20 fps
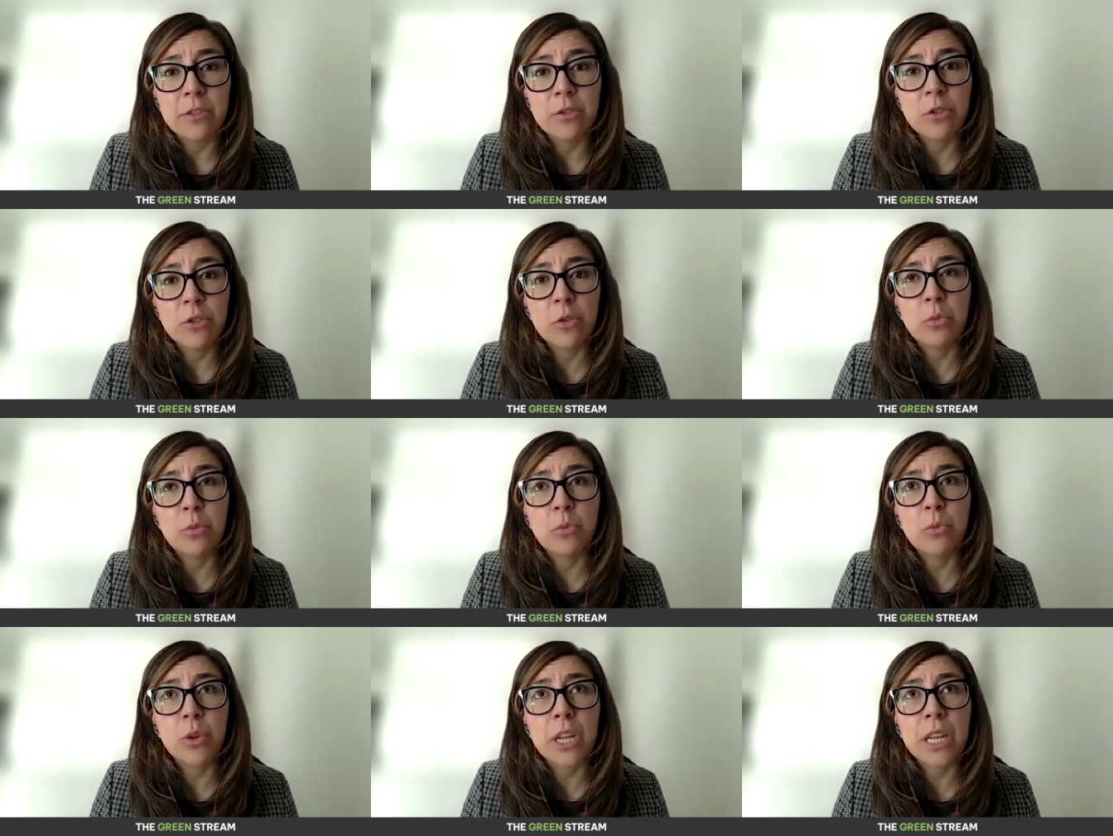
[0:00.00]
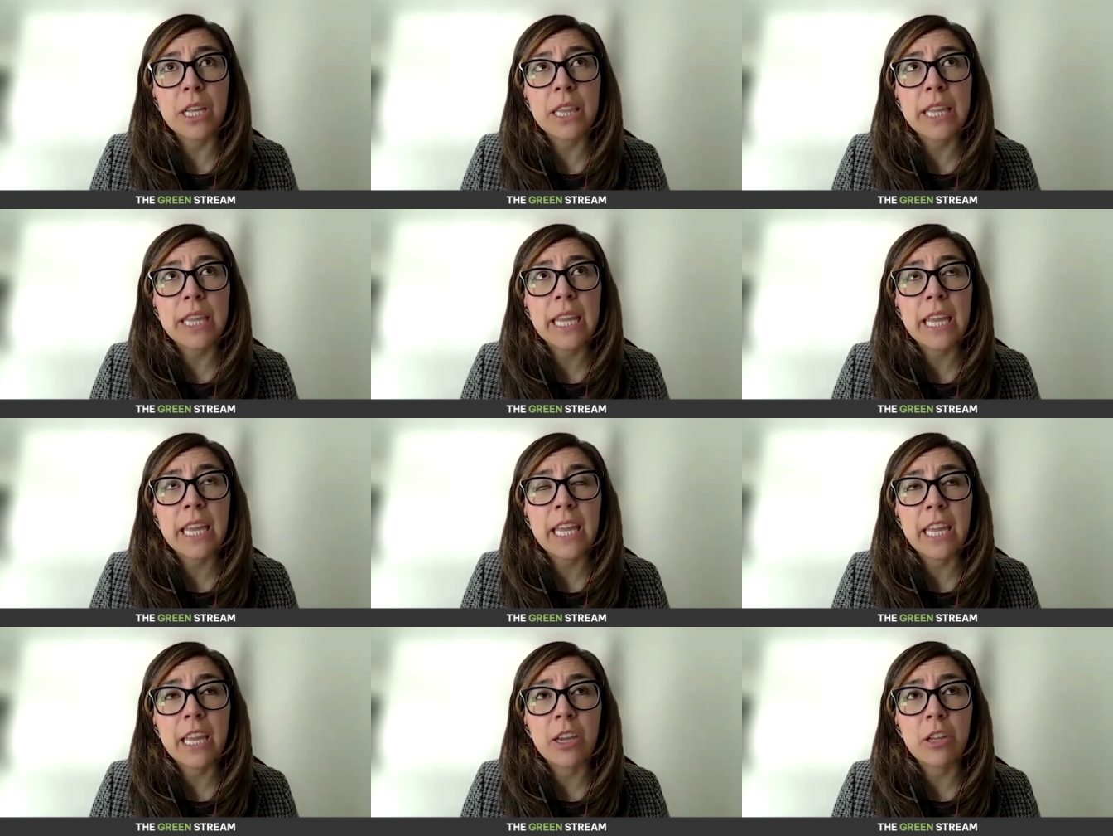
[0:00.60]
to
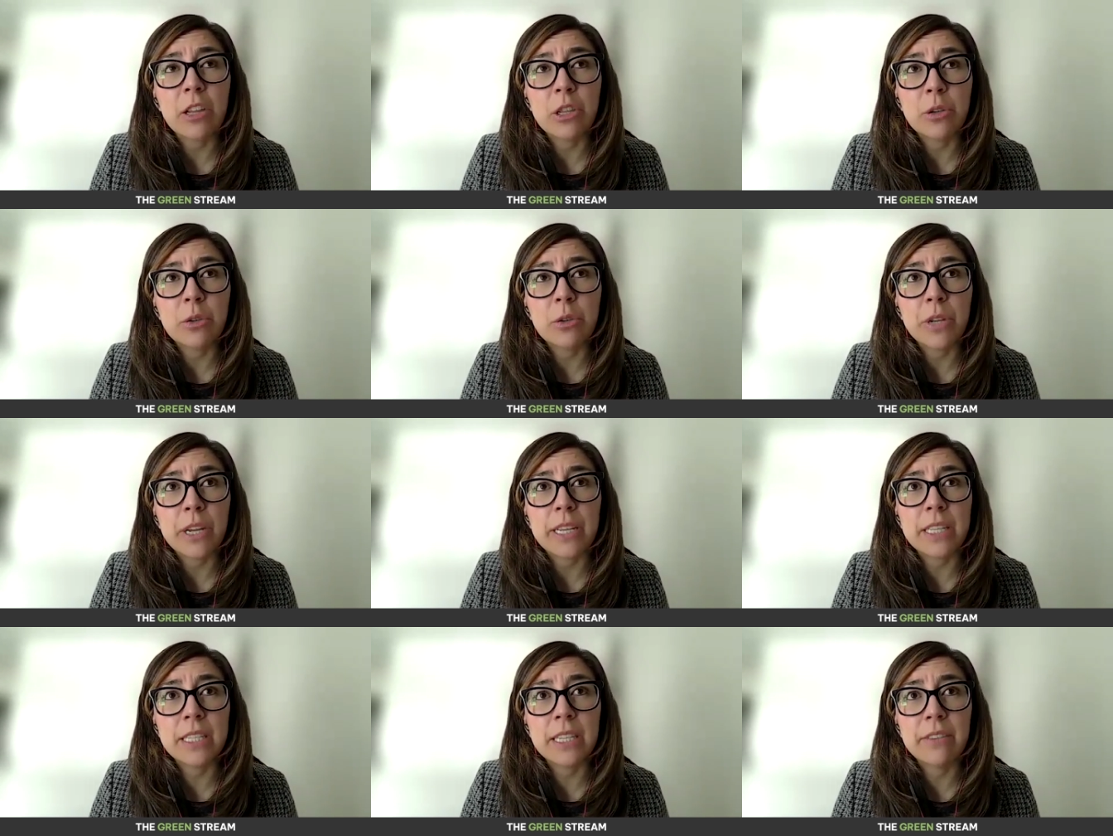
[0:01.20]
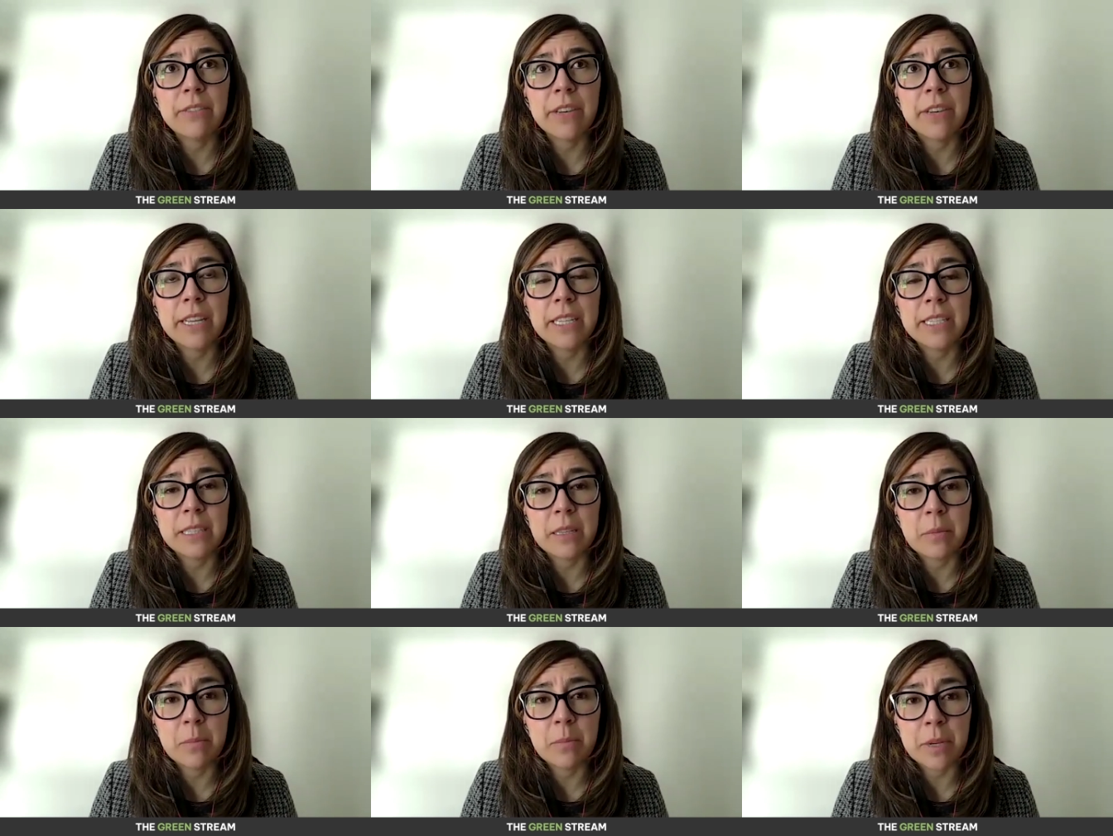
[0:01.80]
really include activities
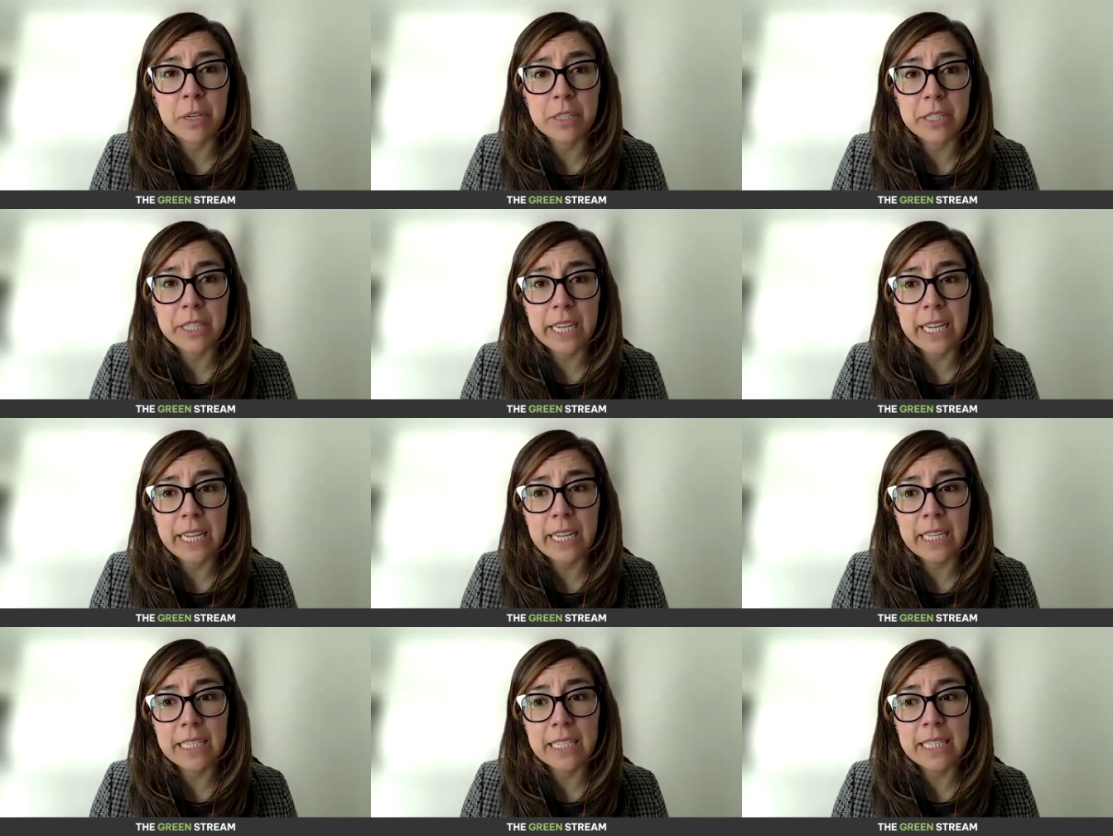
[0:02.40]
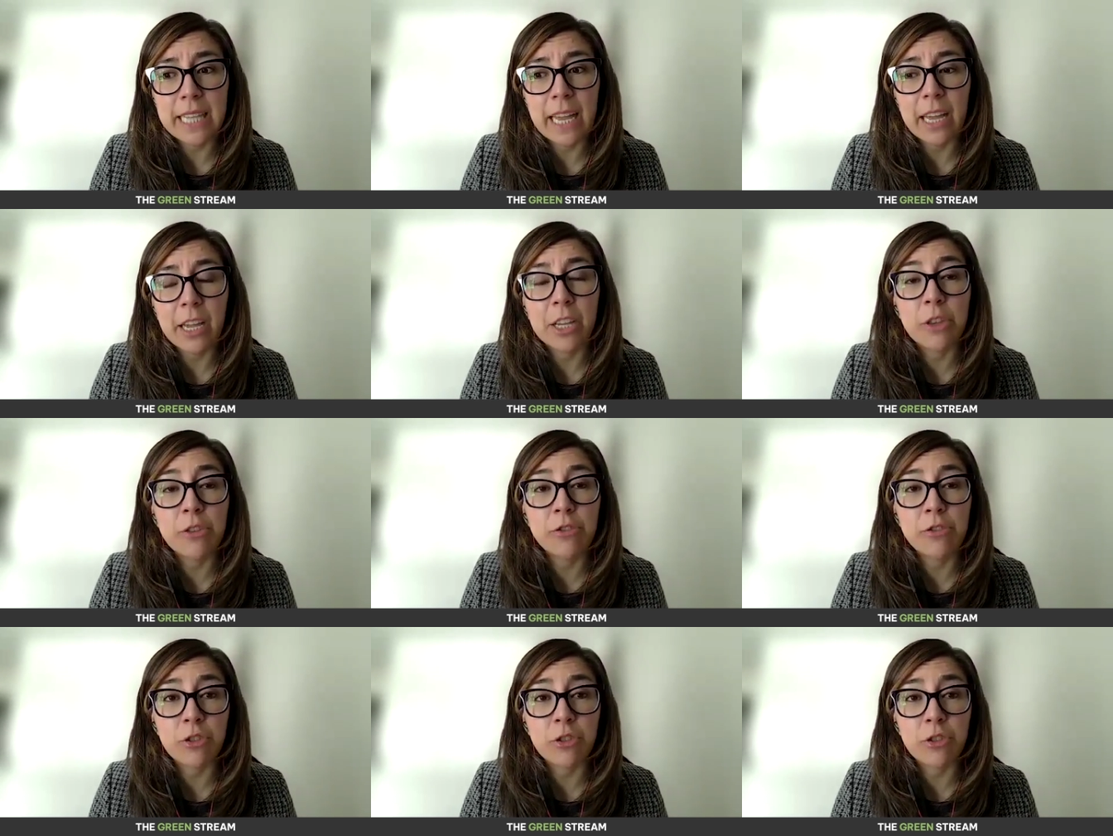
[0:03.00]
in buildings that could